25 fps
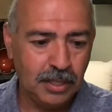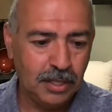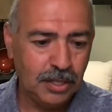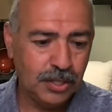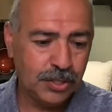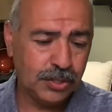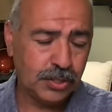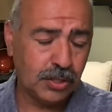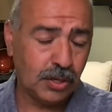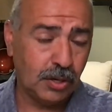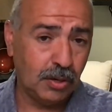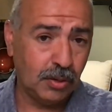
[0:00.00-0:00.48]

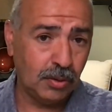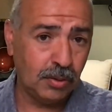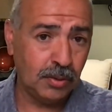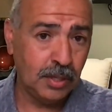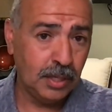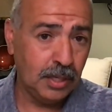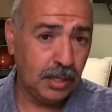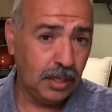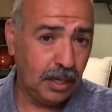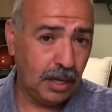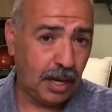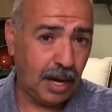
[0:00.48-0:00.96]
So
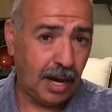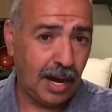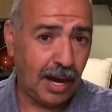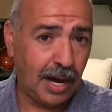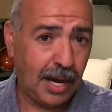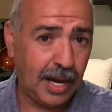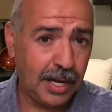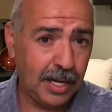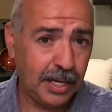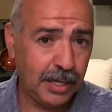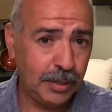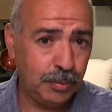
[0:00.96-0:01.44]

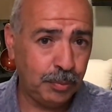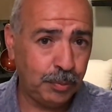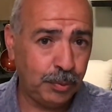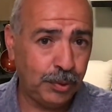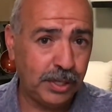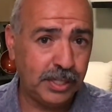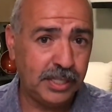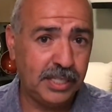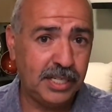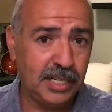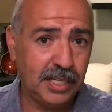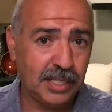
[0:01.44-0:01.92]
I
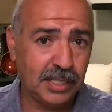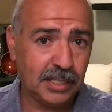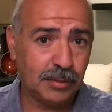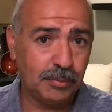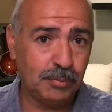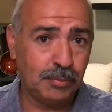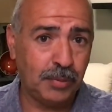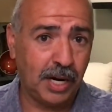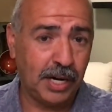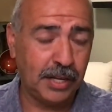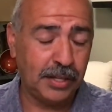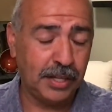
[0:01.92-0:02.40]
predict
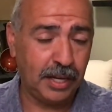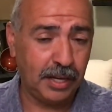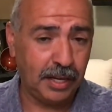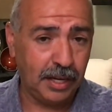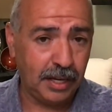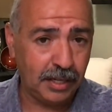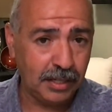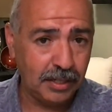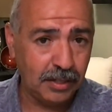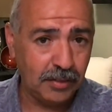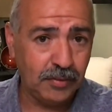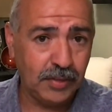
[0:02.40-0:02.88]
by the
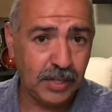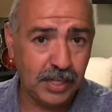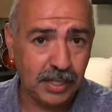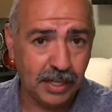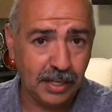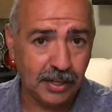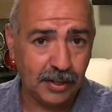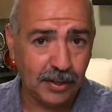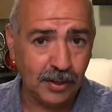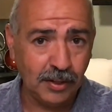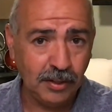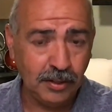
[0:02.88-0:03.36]
end of the
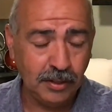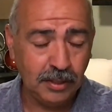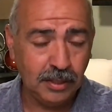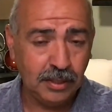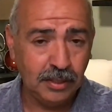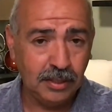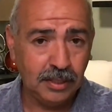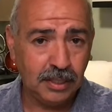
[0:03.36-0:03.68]
year,